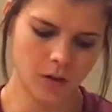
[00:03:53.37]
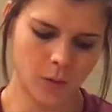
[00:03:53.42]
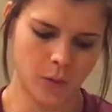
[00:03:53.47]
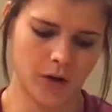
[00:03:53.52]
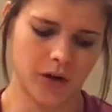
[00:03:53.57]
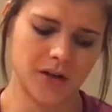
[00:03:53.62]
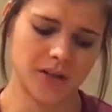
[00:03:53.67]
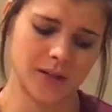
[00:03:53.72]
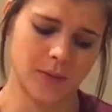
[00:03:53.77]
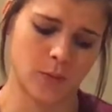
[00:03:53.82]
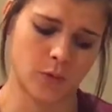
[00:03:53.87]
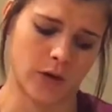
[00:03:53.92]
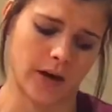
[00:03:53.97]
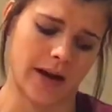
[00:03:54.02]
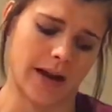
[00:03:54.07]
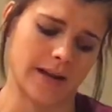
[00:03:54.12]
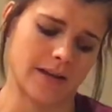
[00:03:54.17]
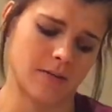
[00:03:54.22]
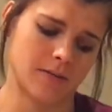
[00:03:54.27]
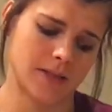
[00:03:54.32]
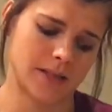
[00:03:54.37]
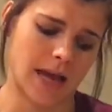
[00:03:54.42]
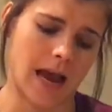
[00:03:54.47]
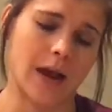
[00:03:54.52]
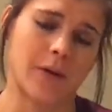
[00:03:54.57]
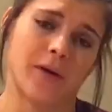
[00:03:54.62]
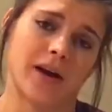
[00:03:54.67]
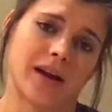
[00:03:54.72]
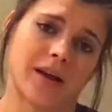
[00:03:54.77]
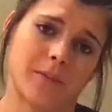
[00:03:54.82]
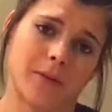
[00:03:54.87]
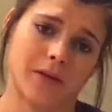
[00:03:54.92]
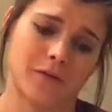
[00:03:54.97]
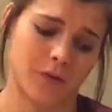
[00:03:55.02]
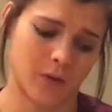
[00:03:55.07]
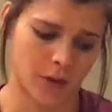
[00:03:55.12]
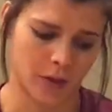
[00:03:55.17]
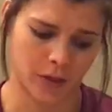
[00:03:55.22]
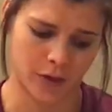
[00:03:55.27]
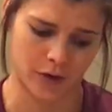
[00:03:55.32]
What are some workouts I recommend
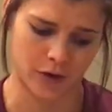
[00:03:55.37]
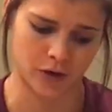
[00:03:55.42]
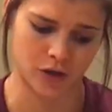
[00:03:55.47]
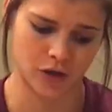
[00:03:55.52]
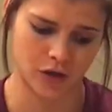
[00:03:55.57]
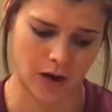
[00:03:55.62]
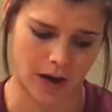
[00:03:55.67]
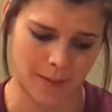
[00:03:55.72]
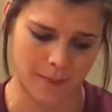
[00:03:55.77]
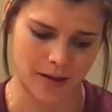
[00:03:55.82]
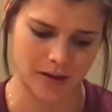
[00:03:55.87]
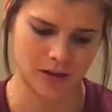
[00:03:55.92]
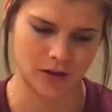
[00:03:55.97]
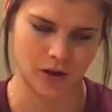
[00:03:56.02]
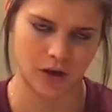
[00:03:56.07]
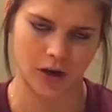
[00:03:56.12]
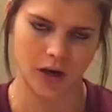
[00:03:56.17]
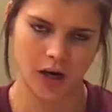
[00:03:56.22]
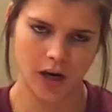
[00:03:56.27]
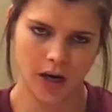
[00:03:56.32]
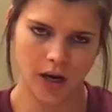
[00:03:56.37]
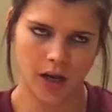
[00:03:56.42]
for the 3rd trimester?